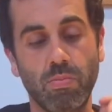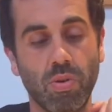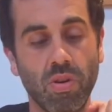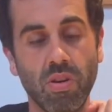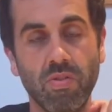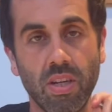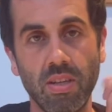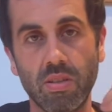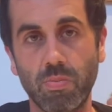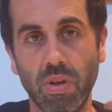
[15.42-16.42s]
Bordeaux
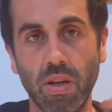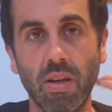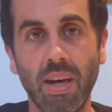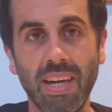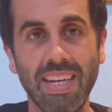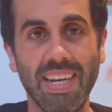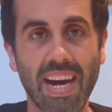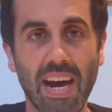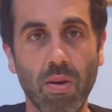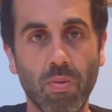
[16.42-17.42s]
vintage, but
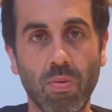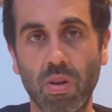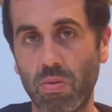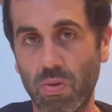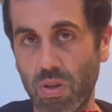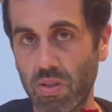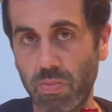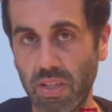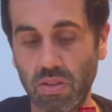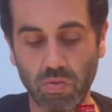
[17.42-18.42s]
not one of the more
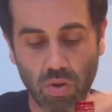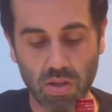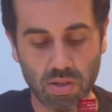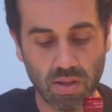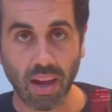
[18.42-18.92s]
expensive ones.